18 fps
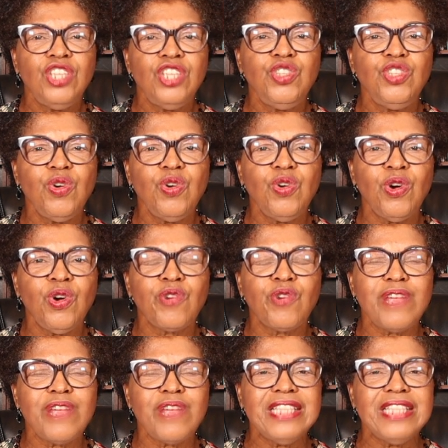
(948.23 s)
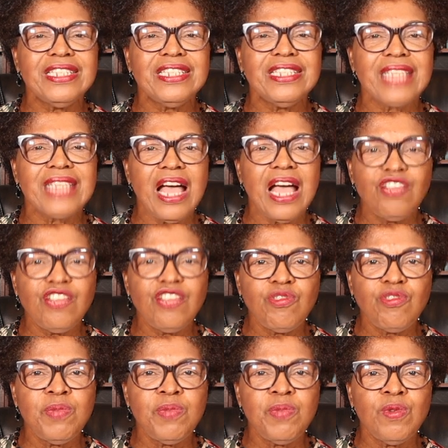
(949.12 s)
your greatest
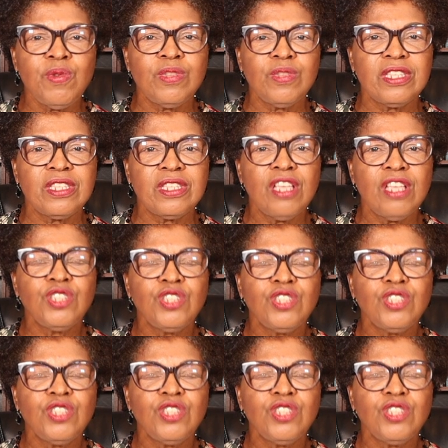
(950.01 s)
attributes